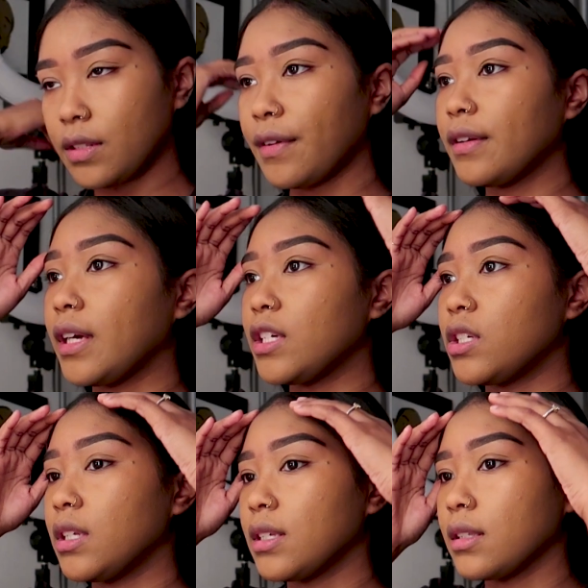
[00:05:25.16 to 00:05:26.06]
this
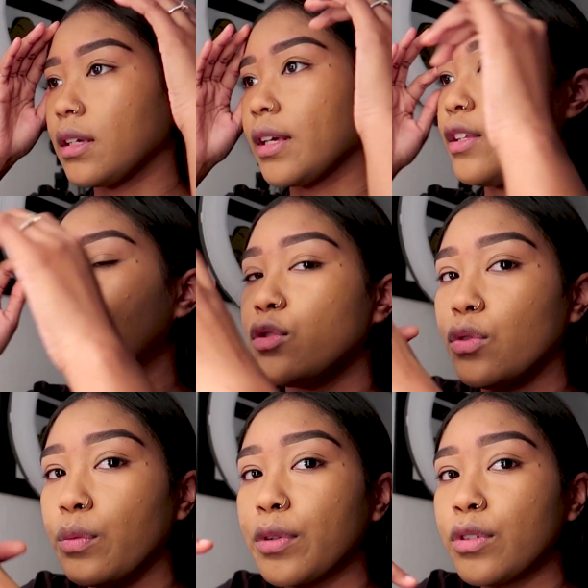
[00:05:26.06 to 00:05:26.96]
foundation is looking
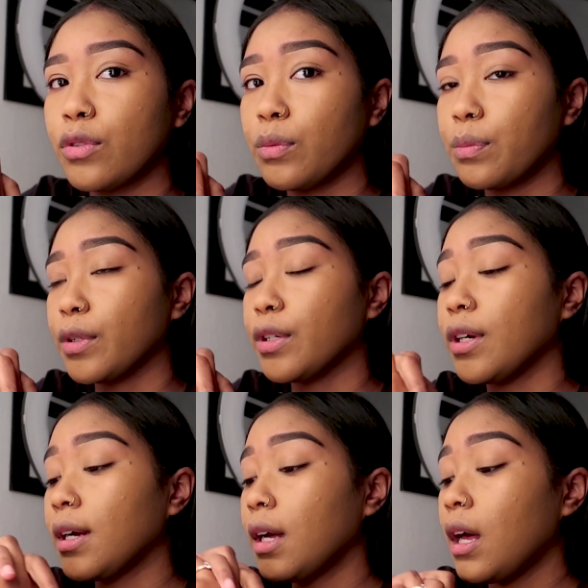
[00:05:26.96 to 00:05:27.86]
super, super